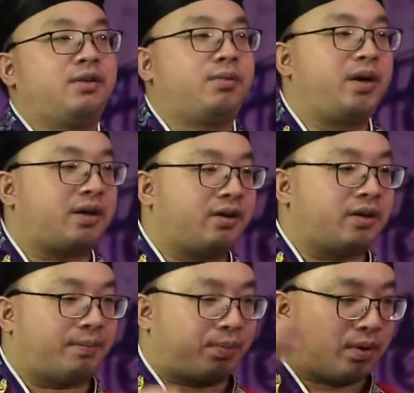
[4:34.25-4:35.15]
we're going
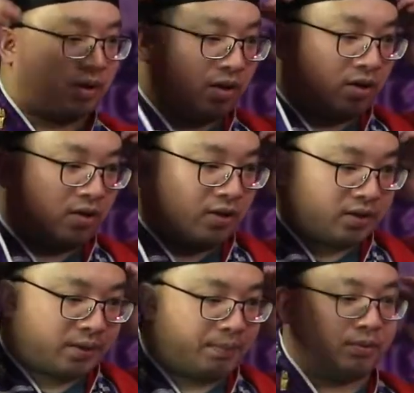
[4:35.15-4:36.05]
to put
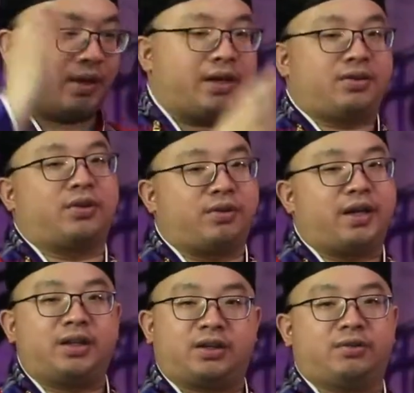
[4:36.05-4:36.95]
all the potential
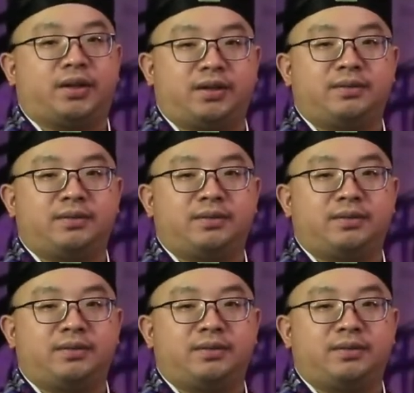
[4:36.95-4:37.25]
into it.